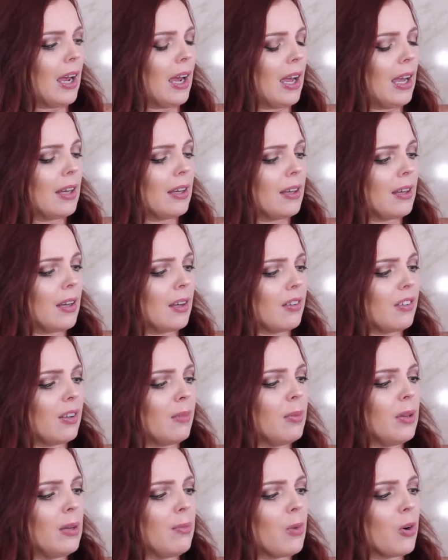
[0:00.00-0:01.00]
And
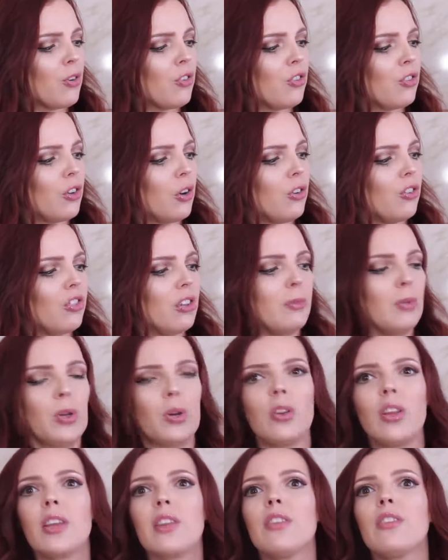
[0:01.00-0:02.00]
some of them are so
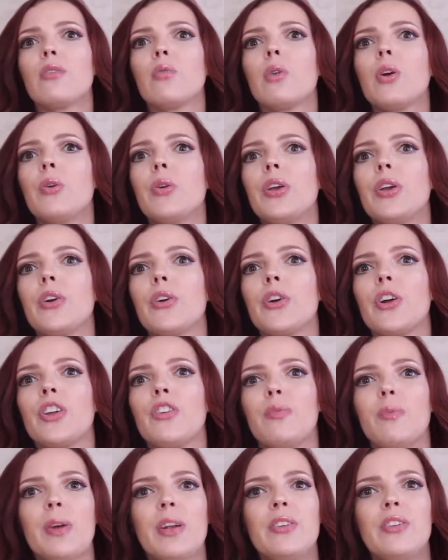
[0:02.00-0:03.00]
similar. Like, this row here could
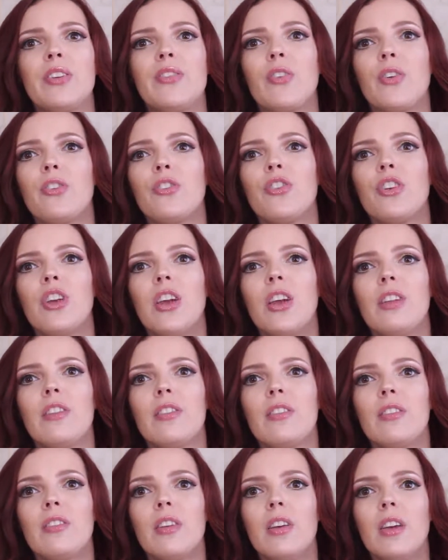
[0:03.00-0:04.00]
have been different
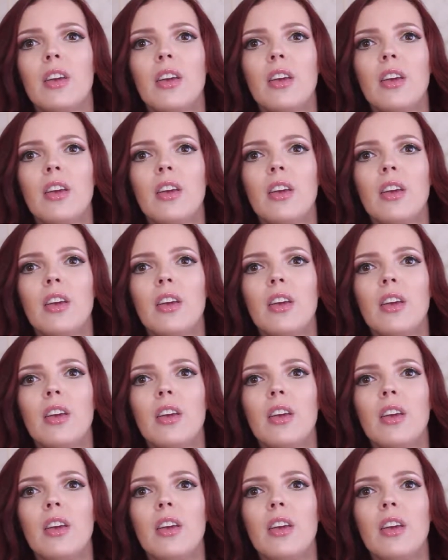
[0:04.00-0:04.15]
shades.